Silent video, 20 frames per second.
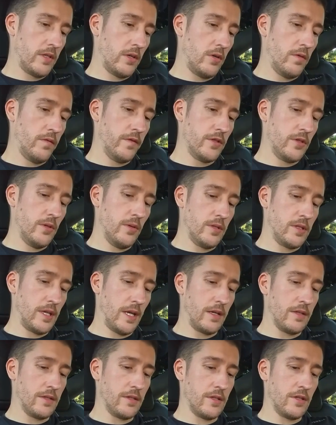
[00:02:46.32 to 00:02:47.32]
and hold for 2
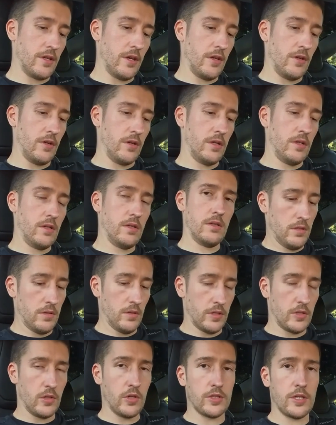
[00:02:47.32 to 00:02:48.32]
seconds to turn on. So
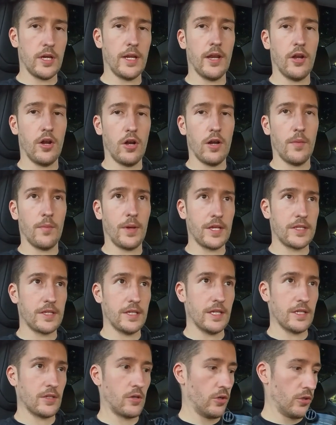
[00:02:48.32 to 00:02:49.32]
it's not turning on. I'm
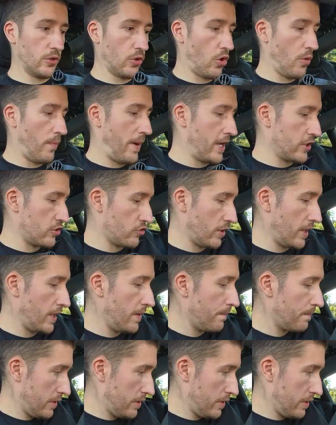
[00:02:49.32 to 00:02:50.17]
guessing it's got no battery.